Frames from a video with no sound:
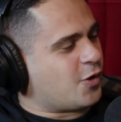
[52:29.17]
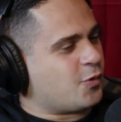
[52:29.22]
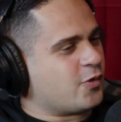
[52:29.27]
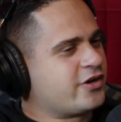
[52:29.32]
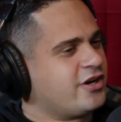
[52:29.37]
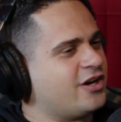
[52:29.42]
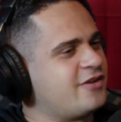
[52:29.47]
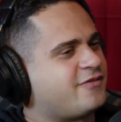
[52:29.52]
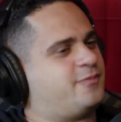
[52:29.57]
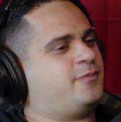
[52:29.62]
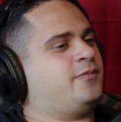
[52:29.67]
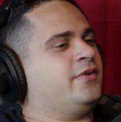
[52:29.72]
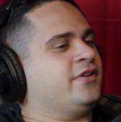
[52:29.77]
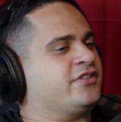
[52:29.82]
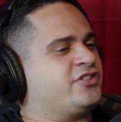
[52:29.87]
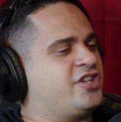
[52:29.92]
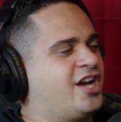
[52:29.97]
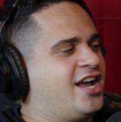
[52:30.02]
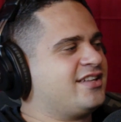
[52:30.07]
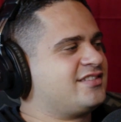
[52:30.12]
wonder if
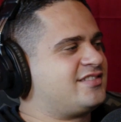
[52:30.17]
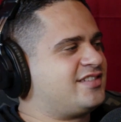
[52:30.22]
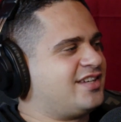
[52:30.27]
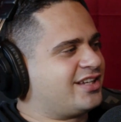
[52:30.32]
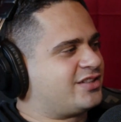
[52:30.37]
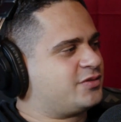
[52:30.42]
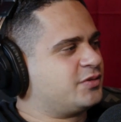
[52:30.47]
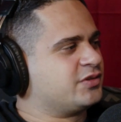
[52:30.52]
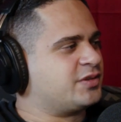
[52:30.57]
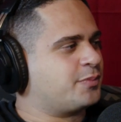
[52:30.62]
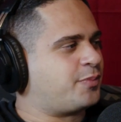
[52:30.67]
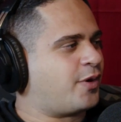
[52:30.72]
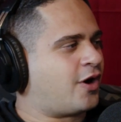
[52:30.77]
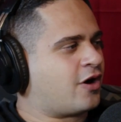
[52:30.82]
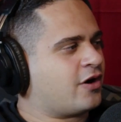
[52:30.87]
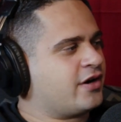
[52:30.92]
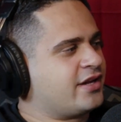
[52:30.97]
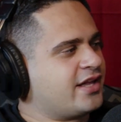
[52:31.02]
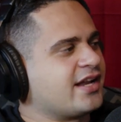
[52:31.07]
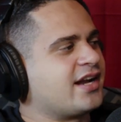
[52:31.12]
Jan 6 was a
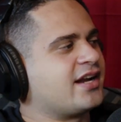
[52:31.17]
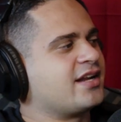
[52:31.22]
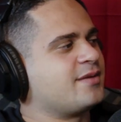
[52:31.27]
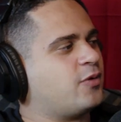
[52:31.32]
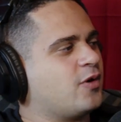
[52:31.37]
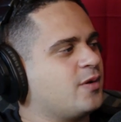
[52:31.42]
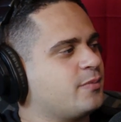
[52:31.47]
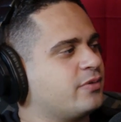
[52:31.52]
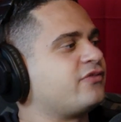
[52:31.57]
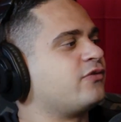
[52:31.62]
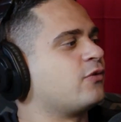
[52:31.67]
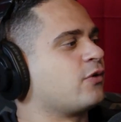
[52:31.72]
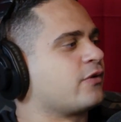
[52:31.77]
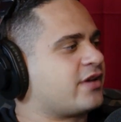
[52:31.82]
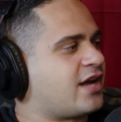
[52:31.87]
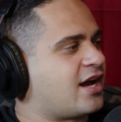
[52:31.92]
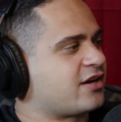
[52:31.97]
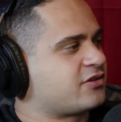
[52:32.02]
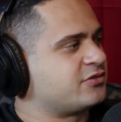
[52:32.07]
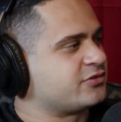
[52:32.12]
party at any point before the
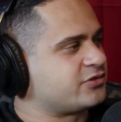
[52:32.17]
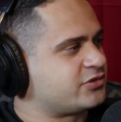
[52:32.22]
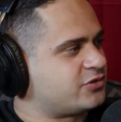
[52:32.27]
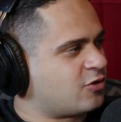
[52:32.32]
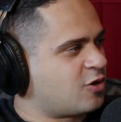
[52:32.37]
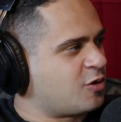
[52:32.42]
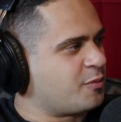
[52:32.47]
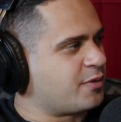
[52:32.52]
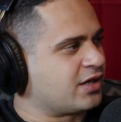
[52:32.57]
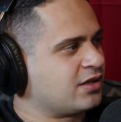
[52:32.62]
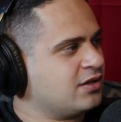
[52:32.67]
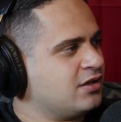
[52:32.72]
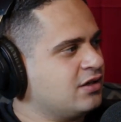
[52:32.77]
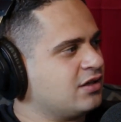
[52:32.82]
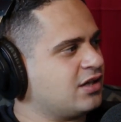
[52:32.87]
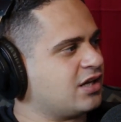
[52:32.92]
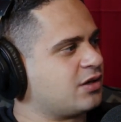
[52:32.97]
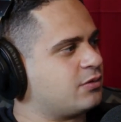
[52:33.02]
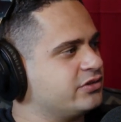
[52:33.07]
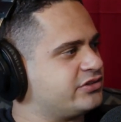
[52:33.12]
actual storming.
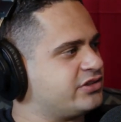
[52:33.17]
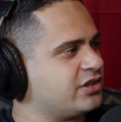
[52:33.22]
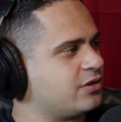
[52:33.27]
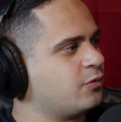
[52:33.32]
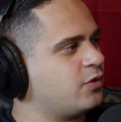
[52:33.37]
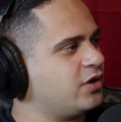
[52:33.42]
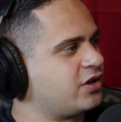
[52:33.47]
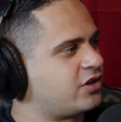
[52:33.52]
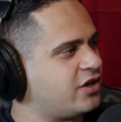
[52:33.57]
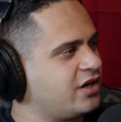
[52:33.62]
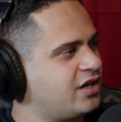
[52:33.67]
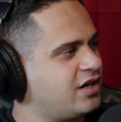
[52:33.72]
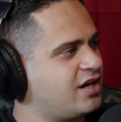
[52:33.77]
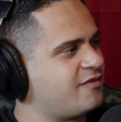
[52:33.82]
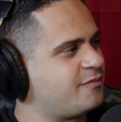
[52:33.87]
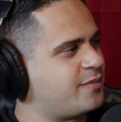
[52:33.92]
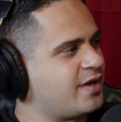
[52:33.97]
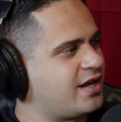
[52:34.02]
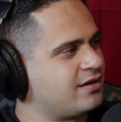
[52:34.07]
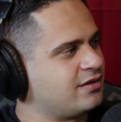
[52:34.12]
Like, what could it
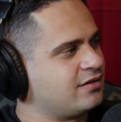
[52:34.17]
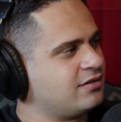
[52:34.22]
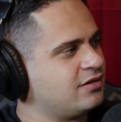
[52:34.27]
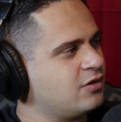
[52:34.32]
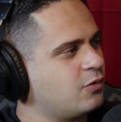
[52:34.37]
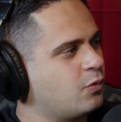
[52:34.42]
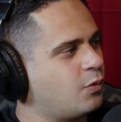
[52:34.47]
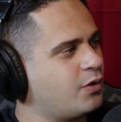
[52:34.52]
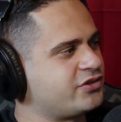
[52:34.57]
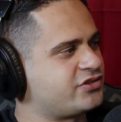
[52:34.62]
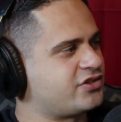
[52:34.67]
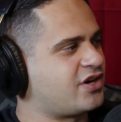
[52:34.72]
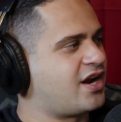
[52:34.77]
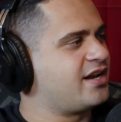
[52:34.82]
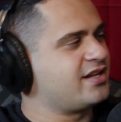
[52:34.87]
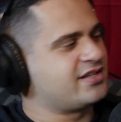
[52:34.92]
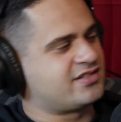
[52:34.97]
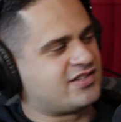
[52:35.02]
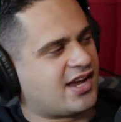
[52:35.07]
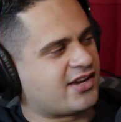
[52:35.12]
have been? Was there
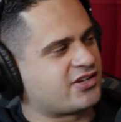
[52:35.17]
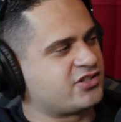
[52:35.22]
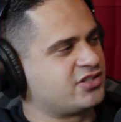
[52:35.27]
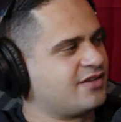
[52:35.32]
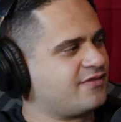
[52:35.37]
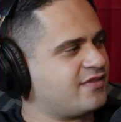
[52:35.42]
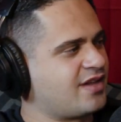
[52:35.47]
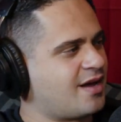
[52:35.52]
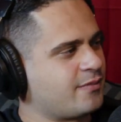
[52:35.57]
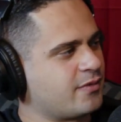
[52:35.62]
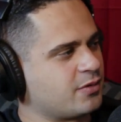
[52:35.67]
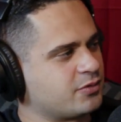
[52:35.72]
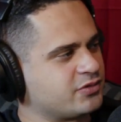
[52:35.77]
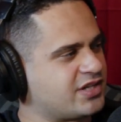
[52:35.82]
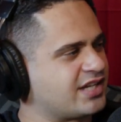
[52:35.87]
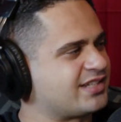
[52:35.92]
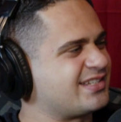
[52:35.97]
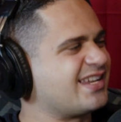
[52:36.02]
any section of them that was like